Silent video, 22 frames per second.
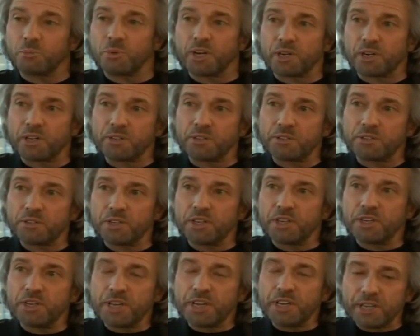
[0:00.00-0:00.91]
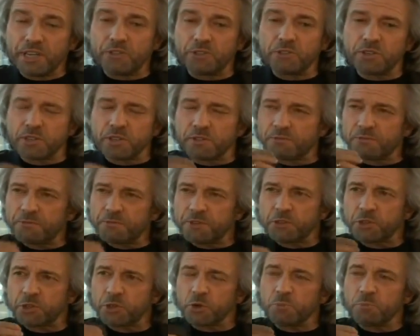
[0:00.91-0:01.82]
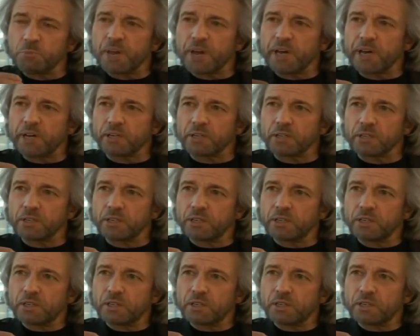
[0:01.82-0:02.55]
bodies into the physical matter